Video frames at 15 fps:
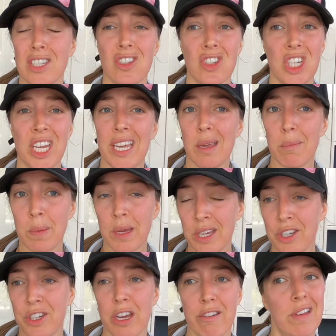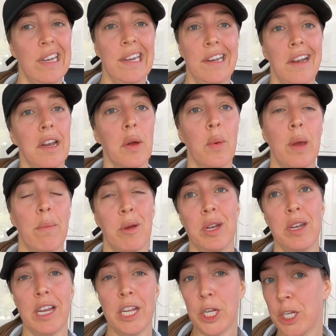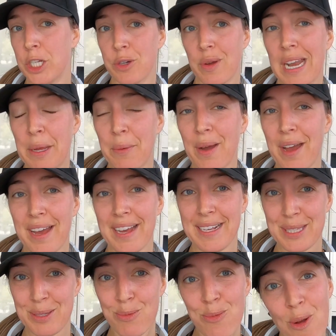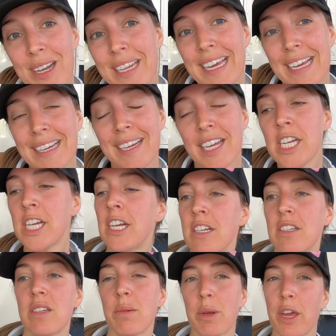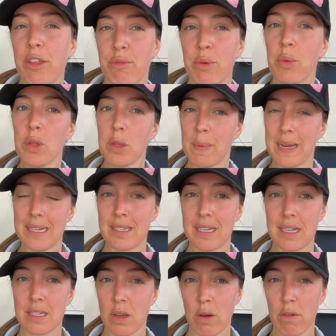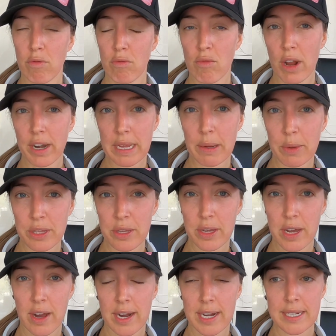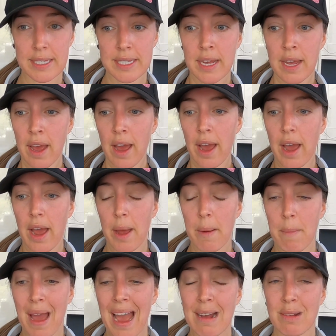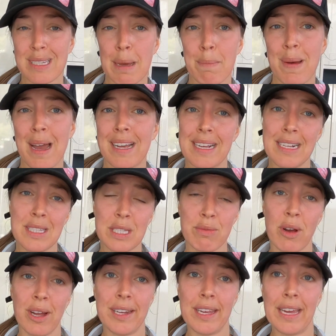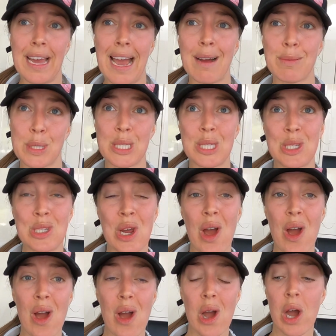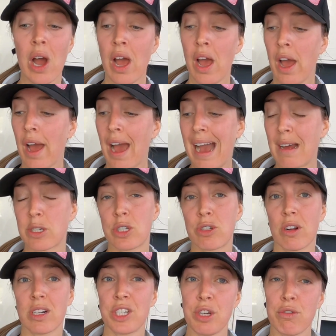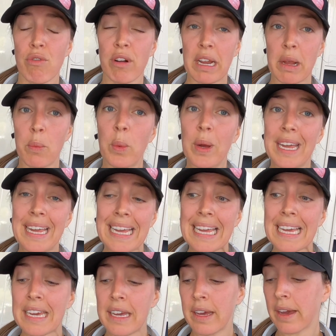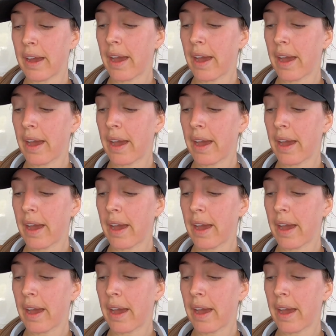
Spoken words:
it's cheap, you don't really need any equipment, and you can do it anywhere. It's running. So I'm going to go through all the basics of running with you guys, how to get back into running, how to start, how to structure your running week,